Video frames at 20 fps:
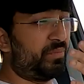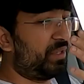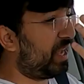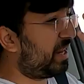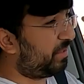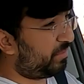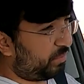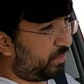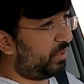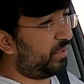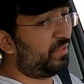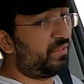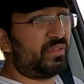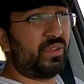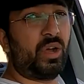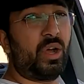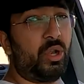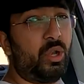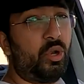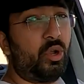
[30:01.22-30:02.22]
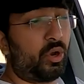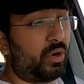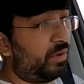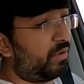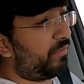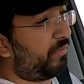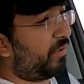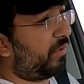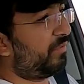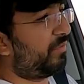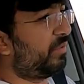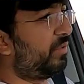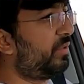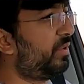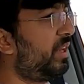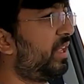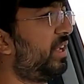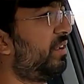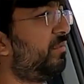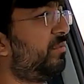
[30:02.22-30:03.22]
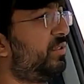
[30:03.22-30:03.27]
that was a lot of off-roading